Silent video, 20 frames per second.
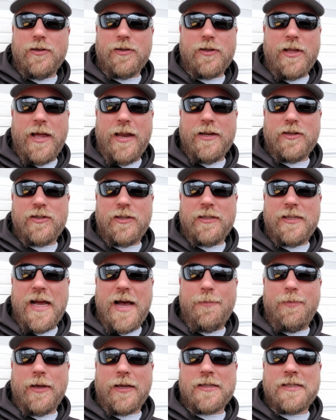There's a lot of interesting
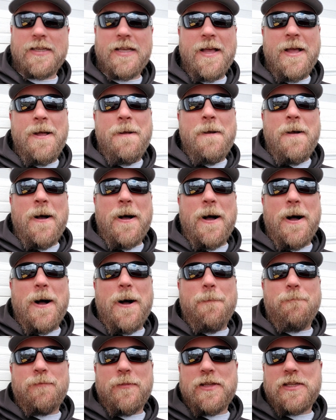topics.
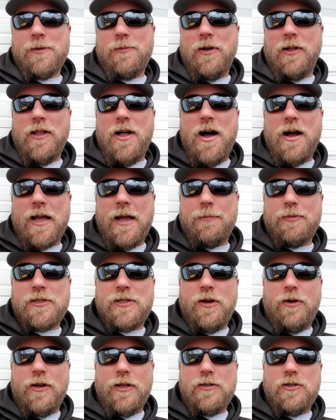It's going to be a long
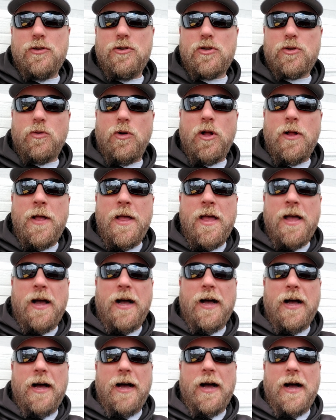episode as usual.
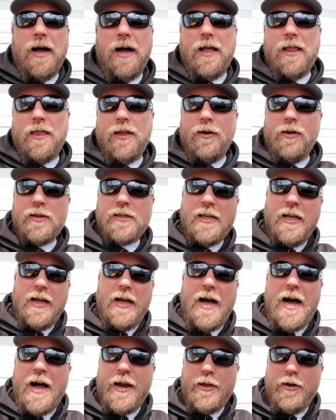There is
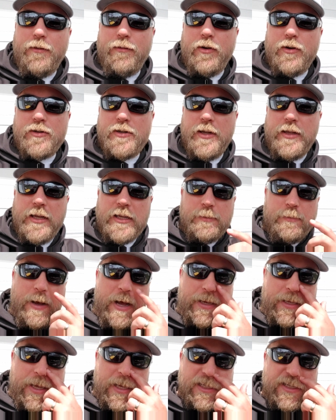an audio version of this
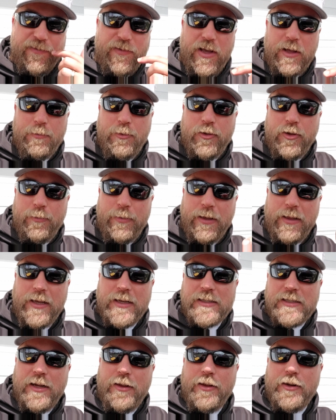podcast available. There'll be
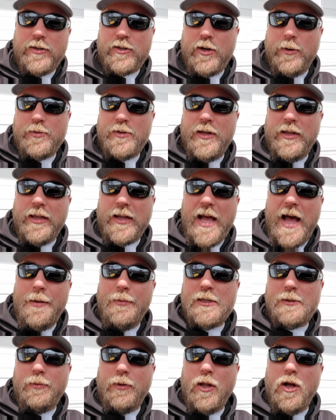links down in the description and the
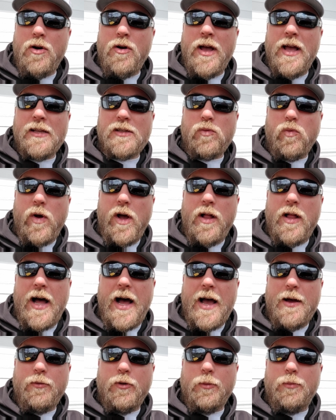comments below. As
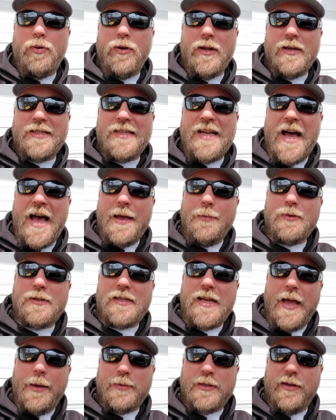well, I will put
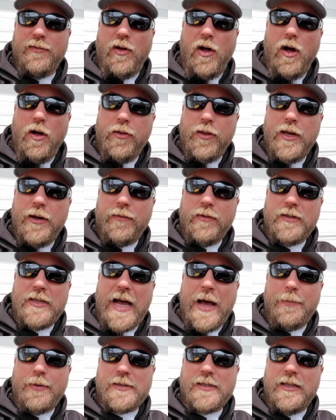timestamps of all the different
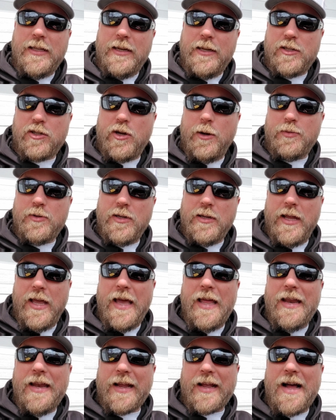topics in the description
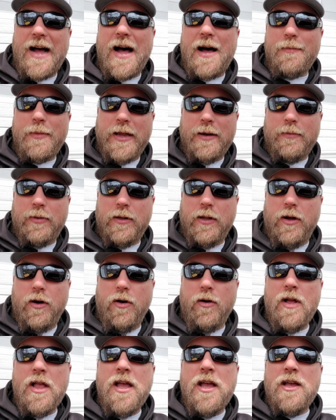and in a comment
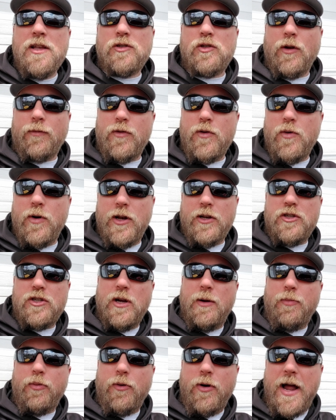below. So if you want to
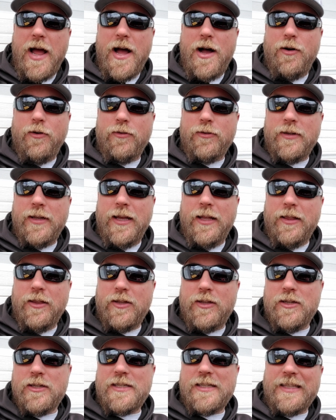jump around
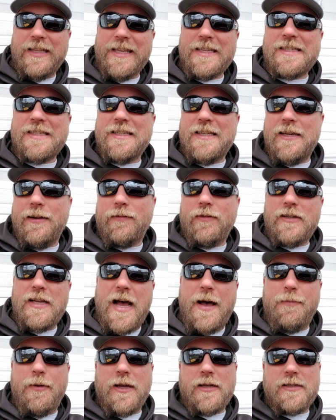and just listen to different
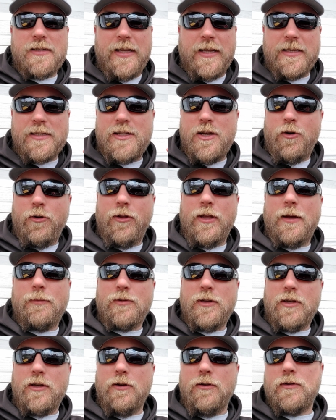topics, that's totally
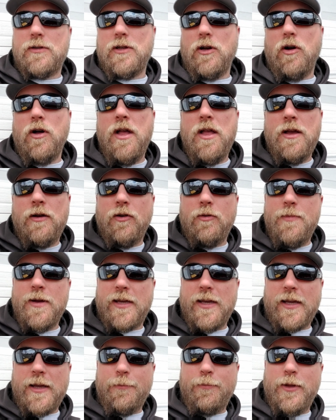up to you. So we'll
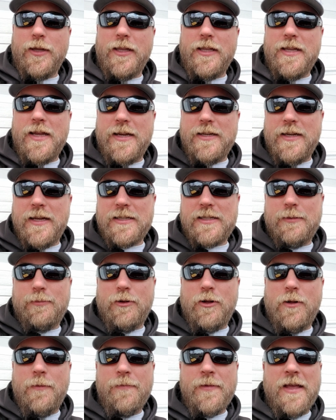make it completely
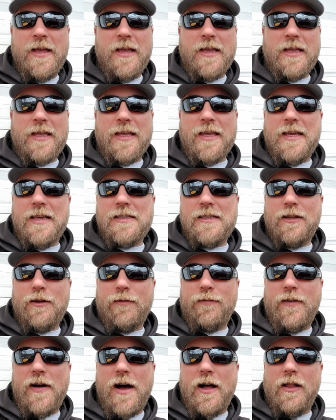digestible, easy
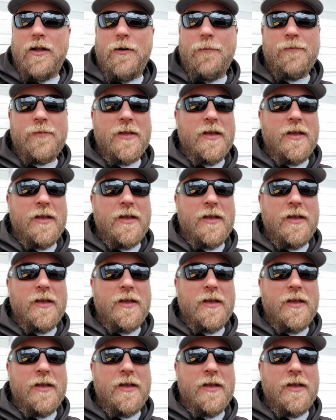to follow.